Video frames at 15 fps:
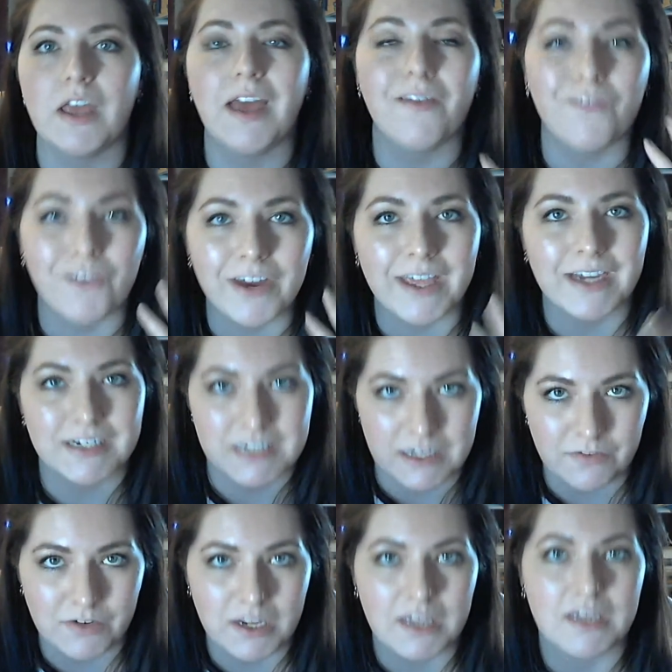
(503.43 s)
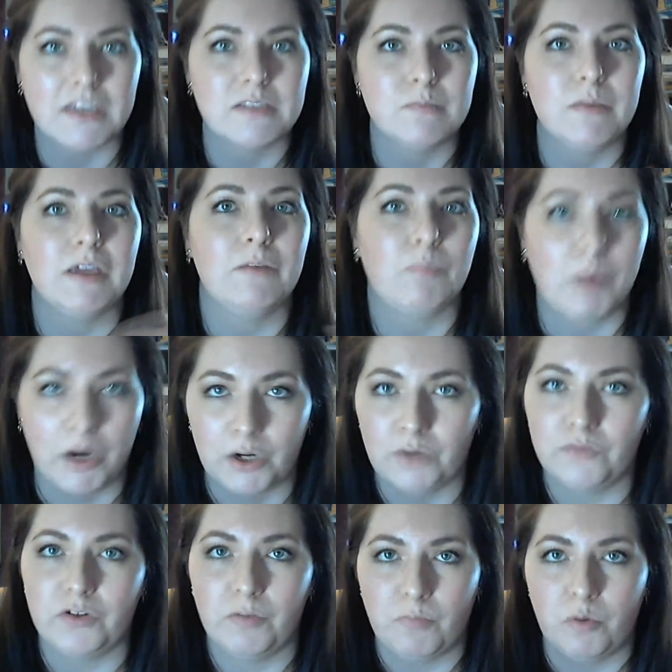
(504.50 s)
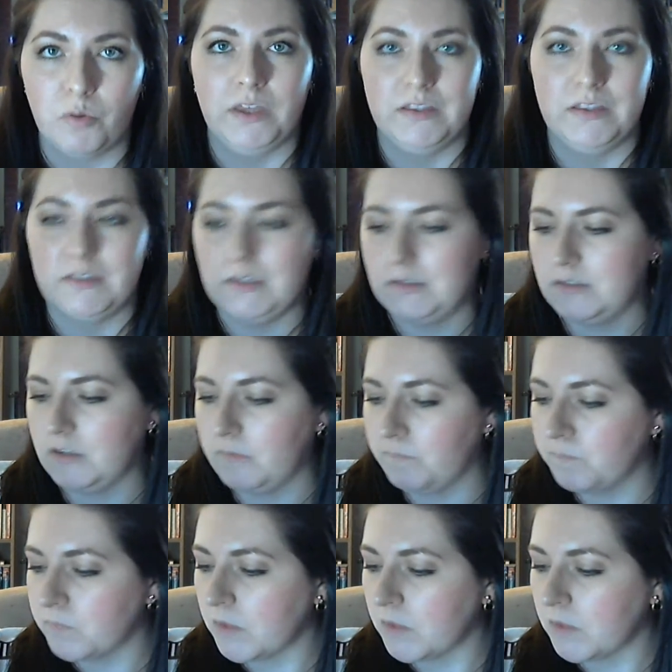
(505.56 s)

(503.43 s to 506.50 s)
every activity as being part of your point system.